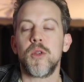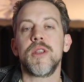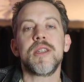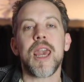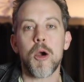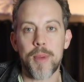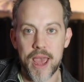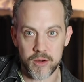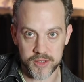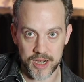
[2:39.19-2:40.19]
So the scale
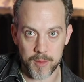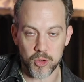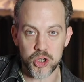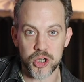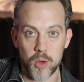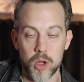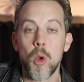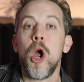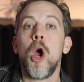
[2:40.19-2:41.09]
patterns that I'm going to show you,